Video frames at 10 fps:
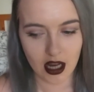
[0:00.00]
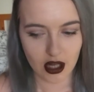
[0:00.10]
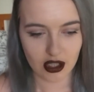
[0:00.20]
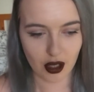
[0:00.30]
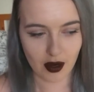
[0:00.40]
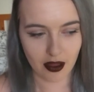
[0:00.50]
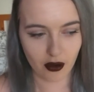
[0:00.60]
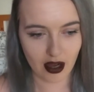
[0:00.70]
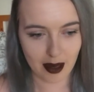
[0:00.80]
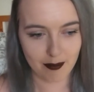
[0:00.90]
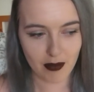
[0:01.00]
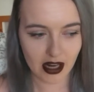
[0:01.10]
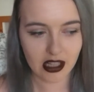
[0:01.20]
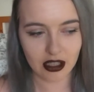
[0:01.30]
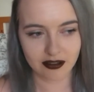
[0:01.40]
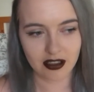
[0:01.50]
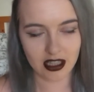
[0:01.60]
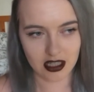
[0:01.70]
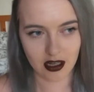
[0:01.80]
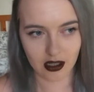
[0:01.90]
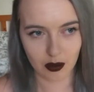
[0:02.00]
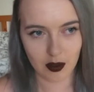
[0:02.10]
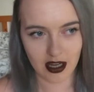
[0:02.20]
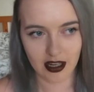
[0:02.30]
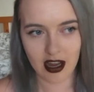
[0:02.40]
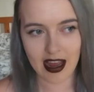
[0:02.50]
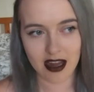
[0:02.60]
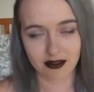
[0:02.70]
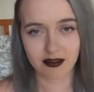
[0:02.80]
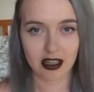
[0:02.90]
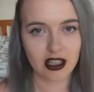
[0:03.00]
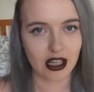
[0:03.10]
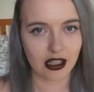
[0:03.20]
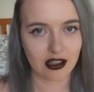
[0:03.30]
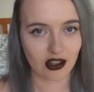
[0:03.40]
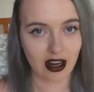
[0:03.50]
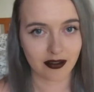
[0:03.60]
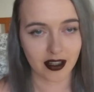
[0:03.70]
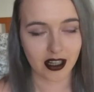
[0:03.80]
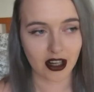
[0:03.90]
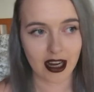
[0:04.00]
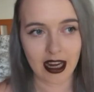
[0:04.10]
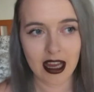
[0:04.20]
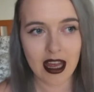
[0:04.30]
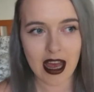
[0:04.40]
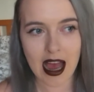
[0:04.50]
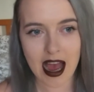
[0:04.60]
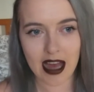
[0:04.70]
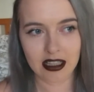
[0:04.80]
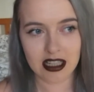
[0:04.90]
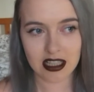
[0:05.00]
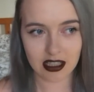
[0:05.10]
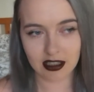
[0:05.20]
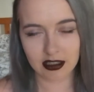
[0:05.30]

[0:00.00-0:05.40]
So I thought I might go for the darker one. I had a friend who used Graphite Grey and it didn't look